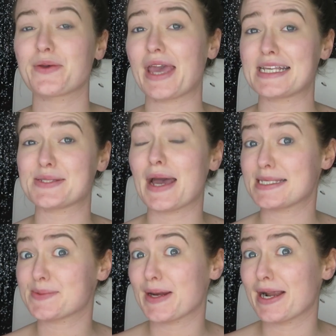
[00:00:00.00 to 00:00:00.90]
Okay, so I
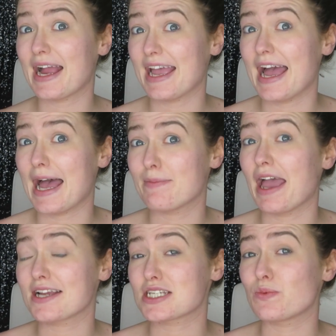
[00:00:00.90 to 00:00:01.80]
swear I am
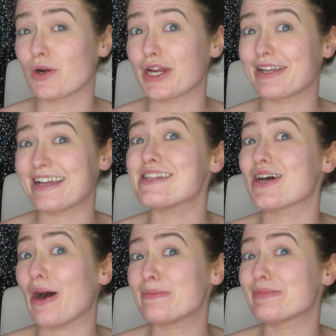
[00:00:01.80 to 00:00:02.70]
actually wearing a
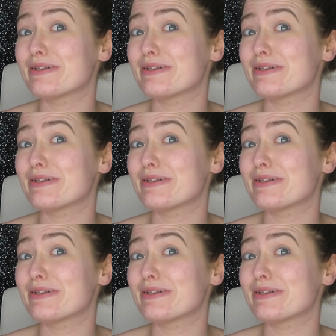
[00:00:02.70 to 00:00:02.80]
top.